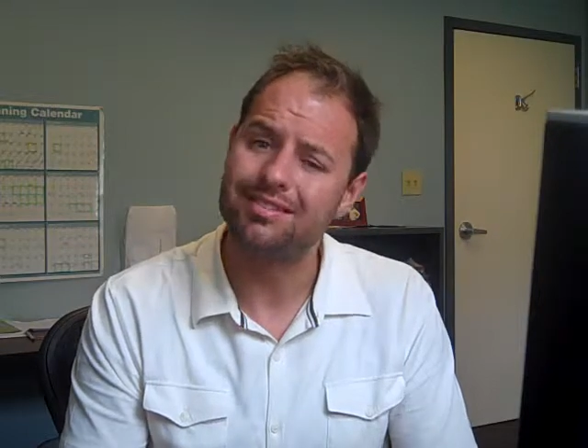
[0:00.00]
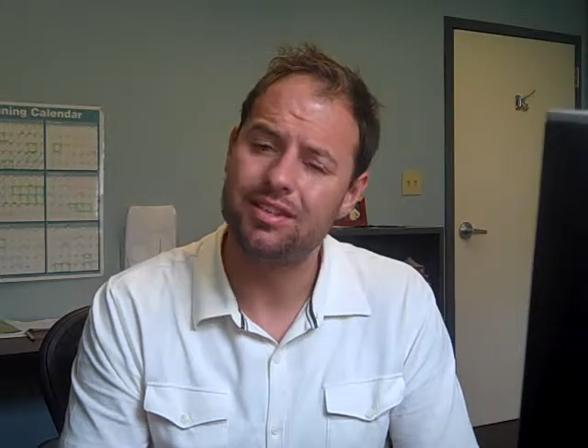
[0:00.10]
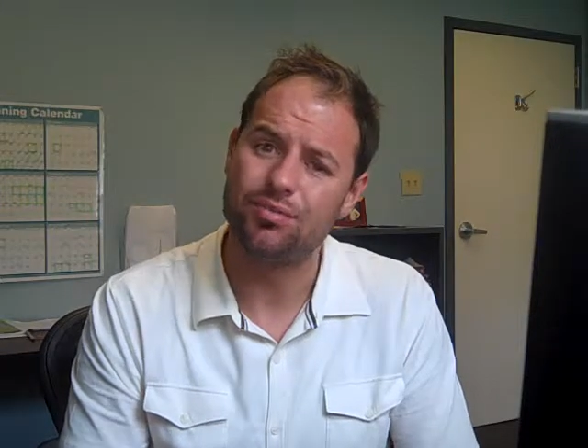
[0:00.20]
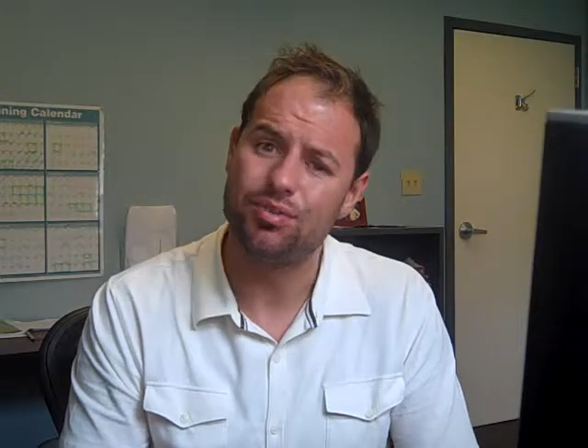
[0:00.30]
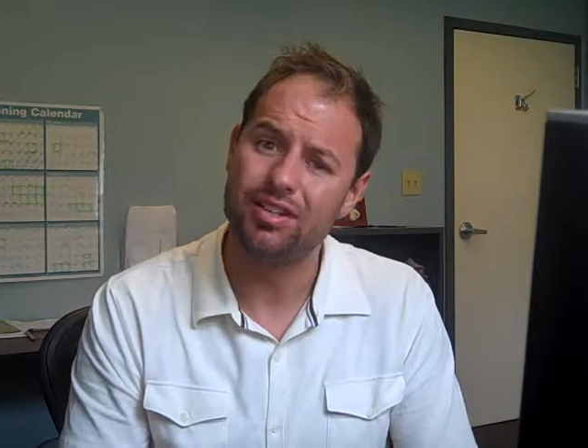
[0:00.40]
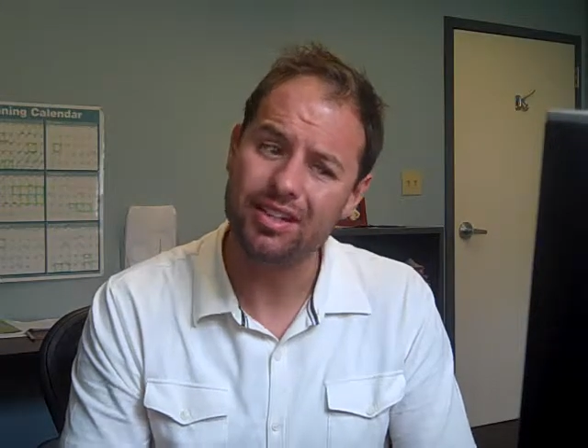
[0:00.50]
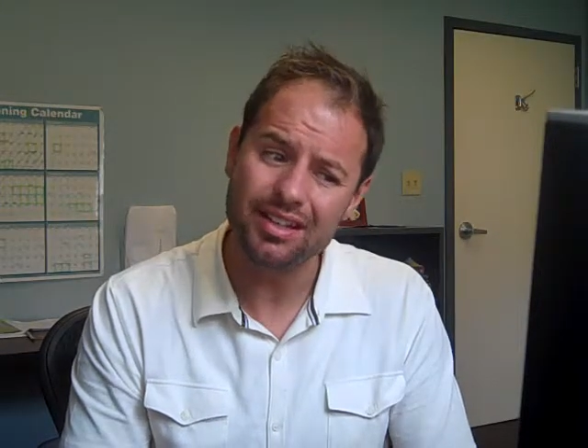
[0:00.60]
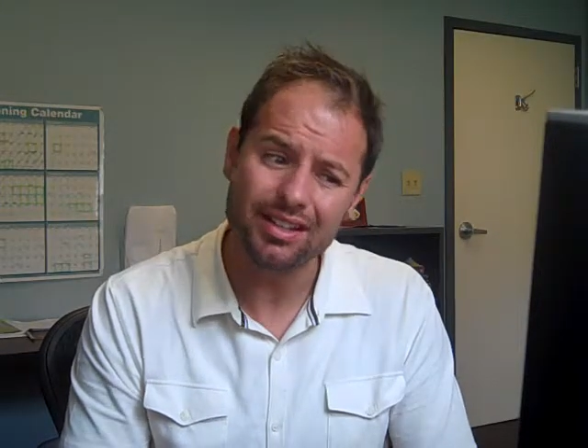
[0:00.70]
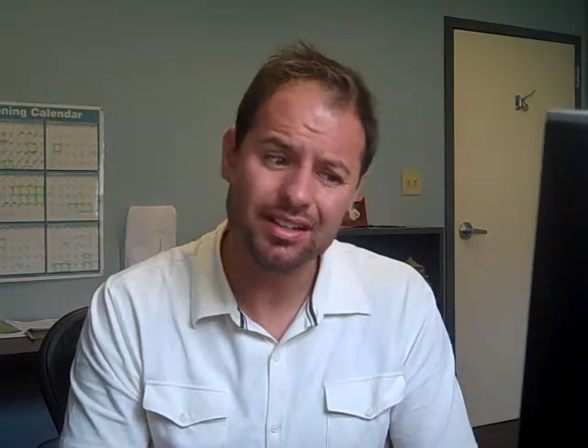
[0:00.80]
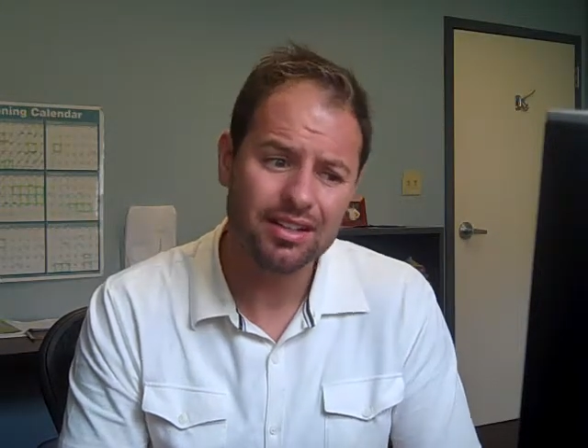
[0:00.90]
and said,
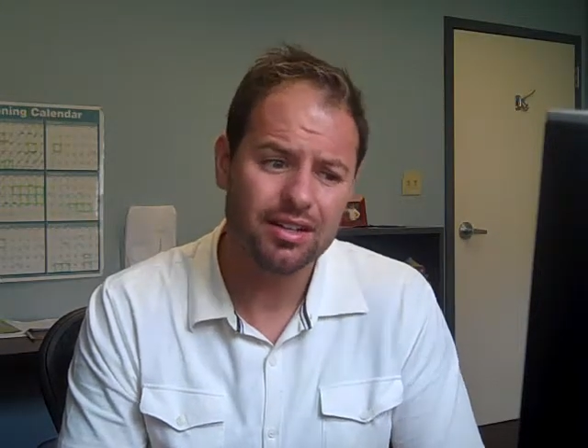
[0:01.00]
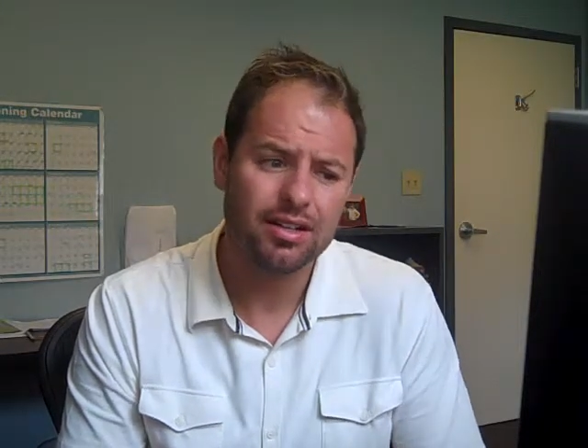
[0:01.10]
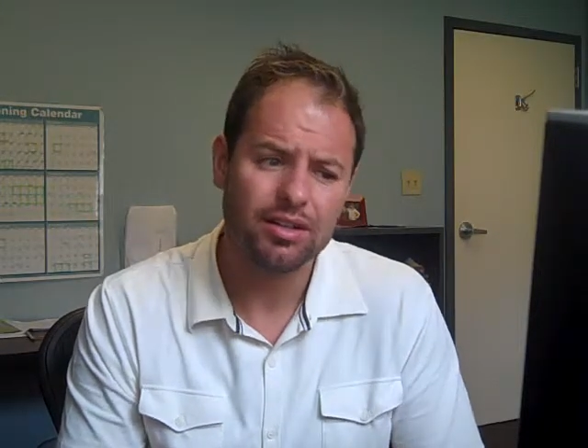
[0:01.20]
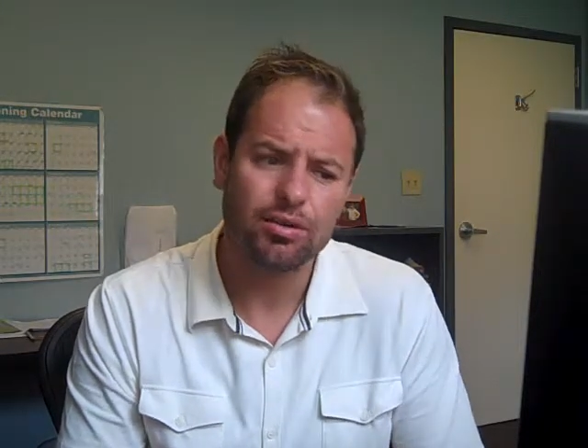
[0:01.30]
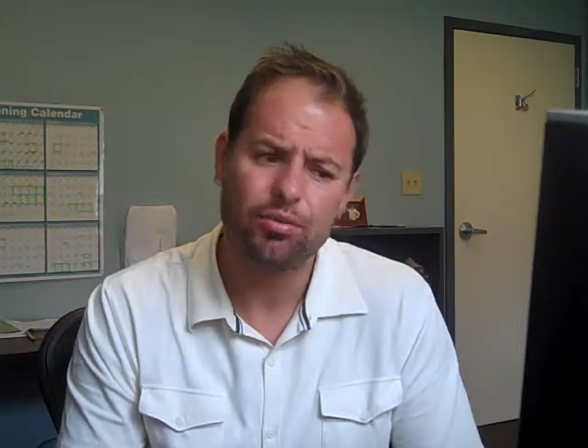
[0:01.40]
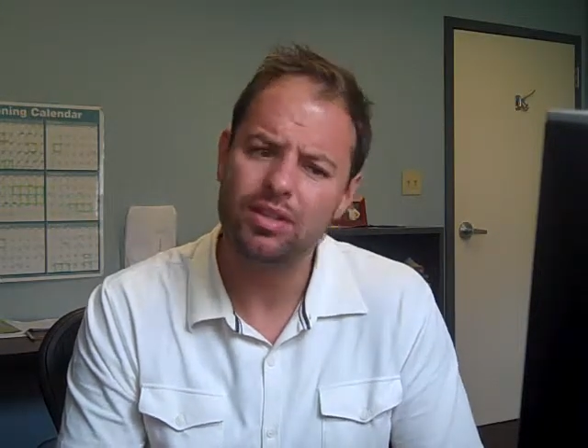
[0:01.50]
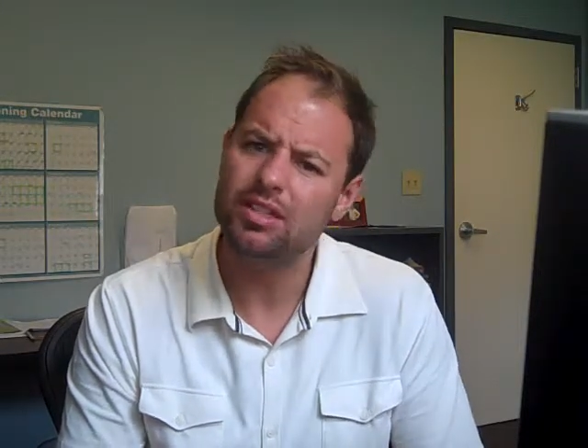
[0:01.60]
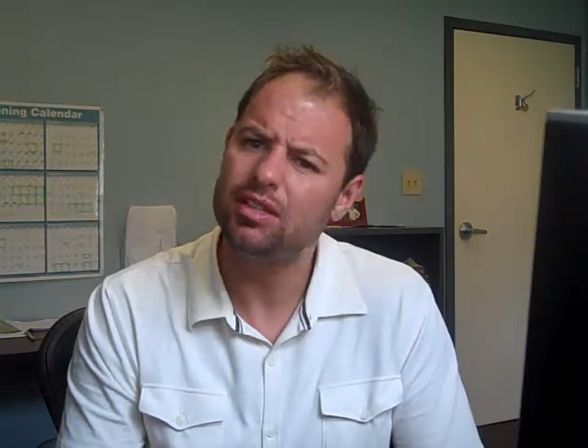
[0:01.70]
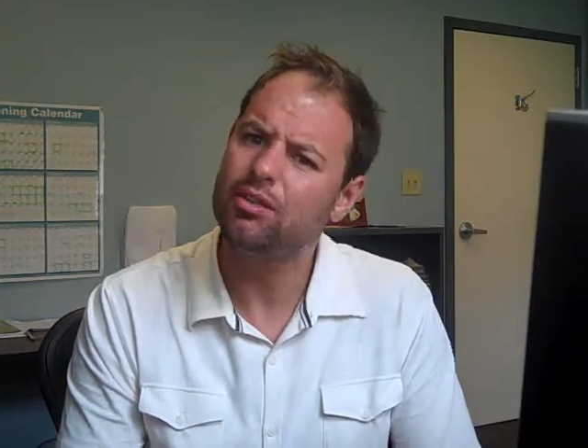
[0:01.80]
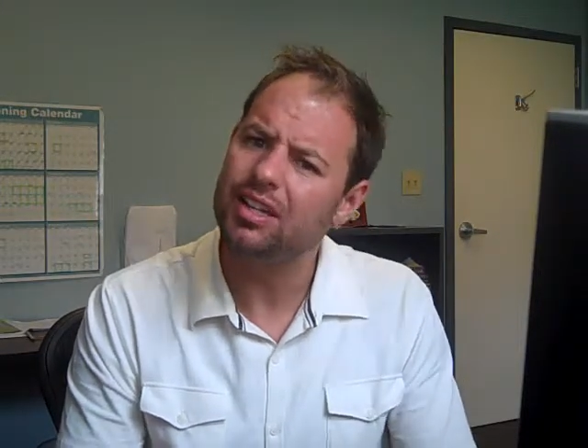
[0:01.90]
Really?
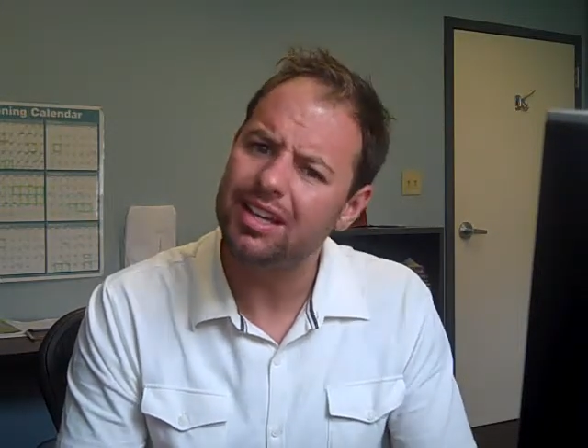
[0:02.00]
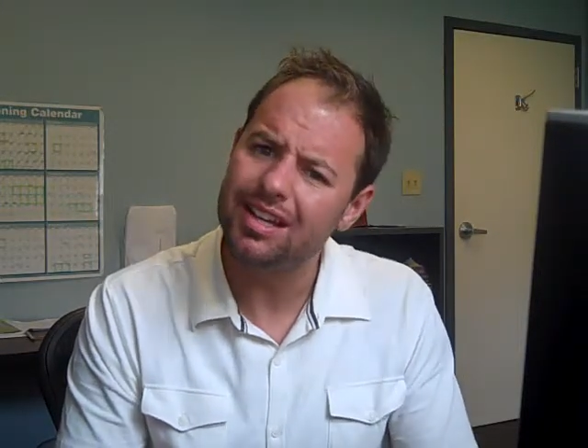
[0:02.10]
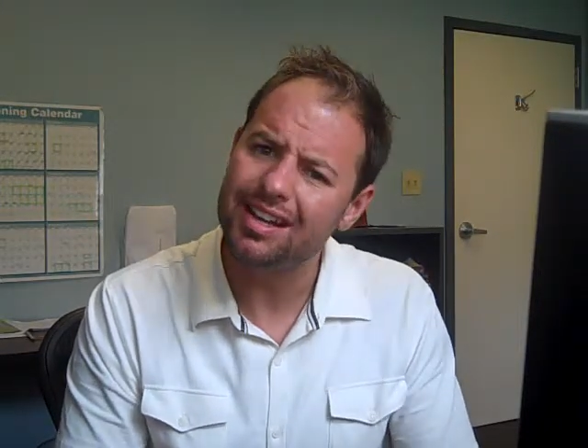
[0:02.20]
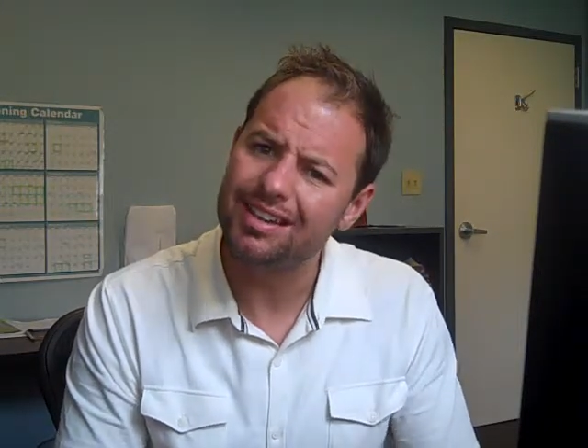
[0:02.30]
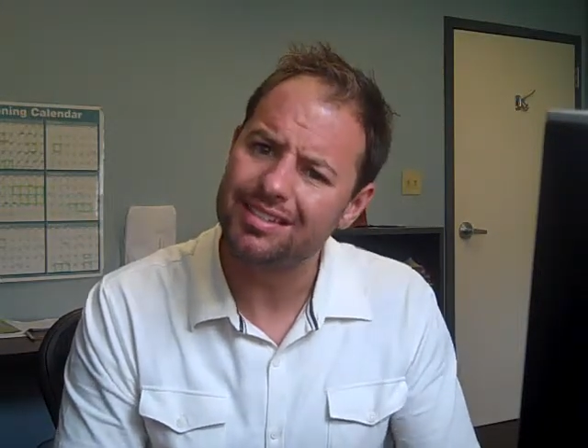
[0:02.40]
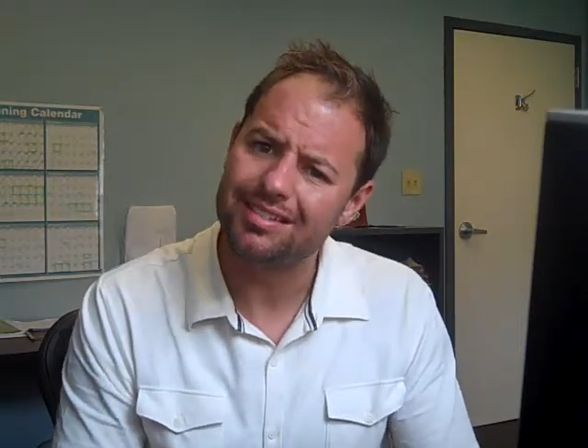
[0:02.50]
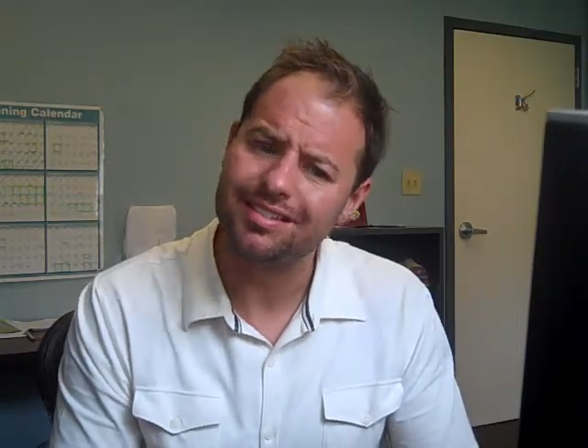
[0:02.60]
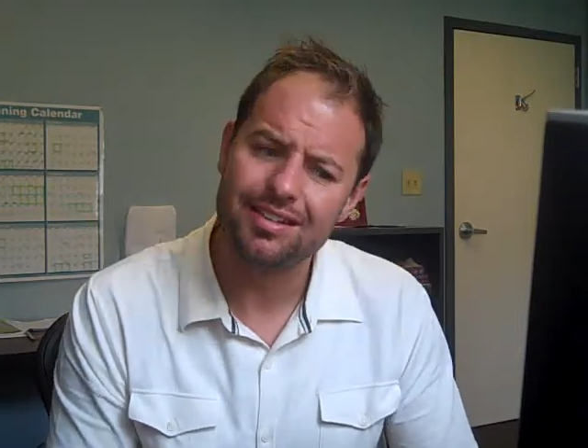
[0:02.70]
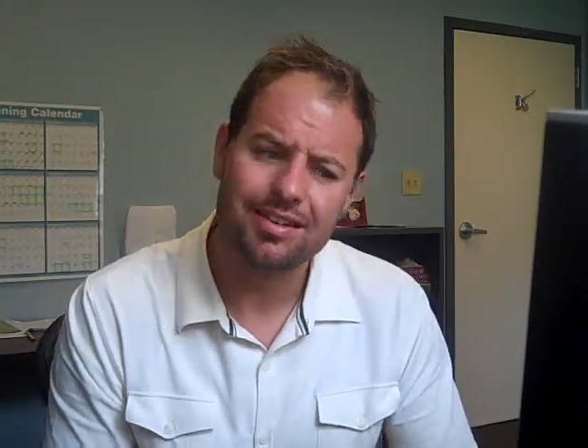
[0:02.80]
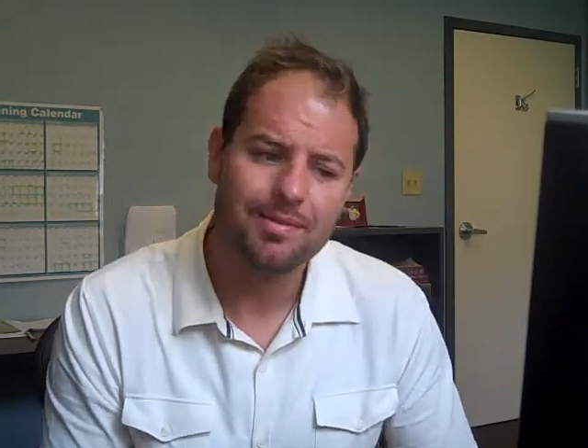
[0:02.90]
What do you think it is?